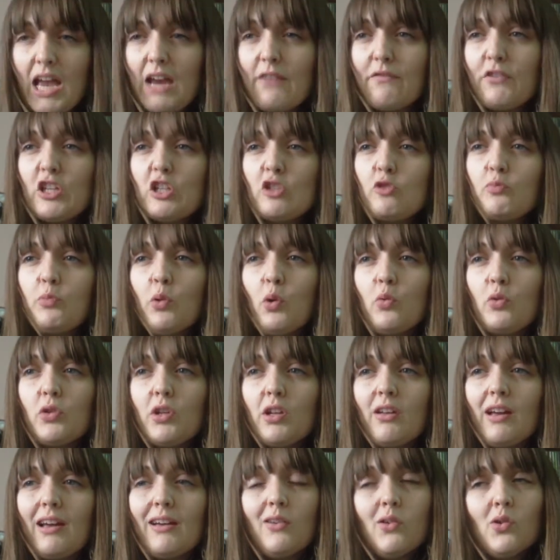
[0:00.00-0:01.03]
Every sport
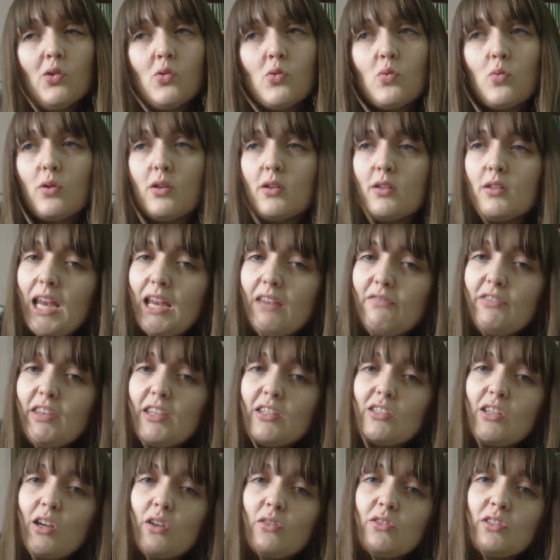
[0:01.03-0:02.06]
you're like, oh, if
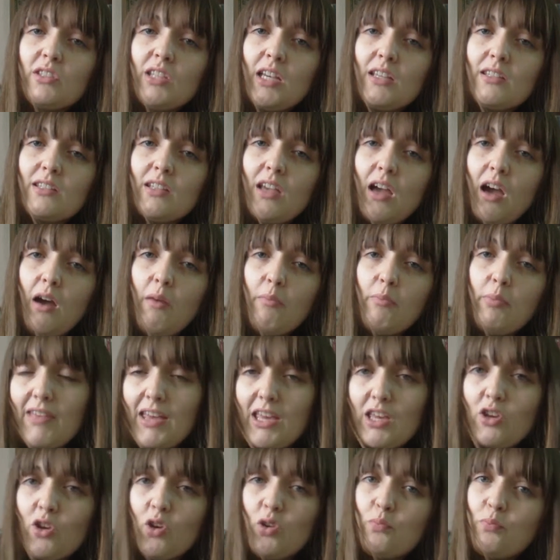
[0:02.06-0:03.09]
this goes tits up,
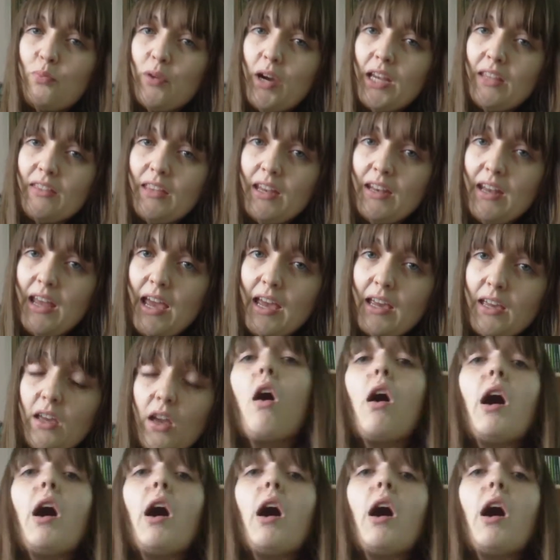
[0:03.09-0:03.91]
they could break their neck.